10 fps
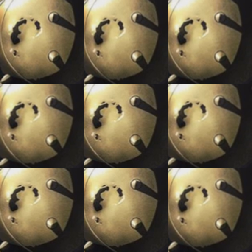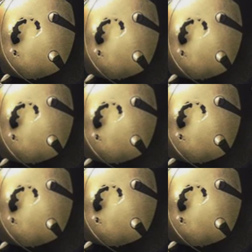
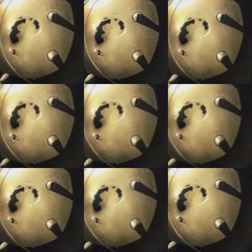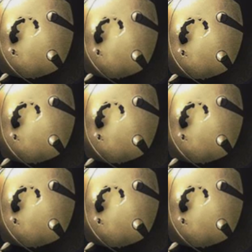(silent)